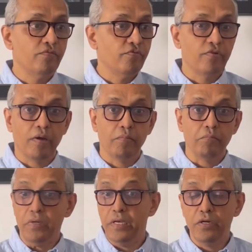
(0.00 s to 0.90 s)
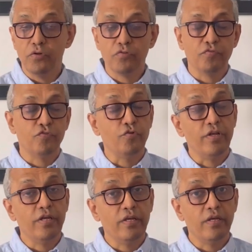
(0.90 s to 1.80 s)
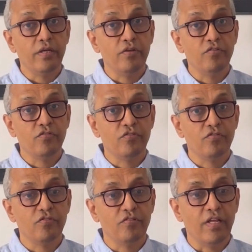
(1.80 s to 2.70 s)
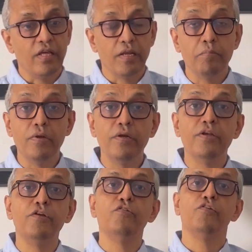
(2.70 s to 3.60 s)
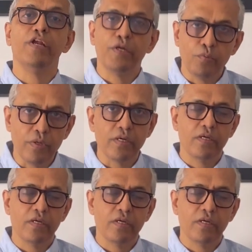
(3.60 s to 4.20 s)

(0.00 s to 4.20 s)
from leaders of today is their ability to network.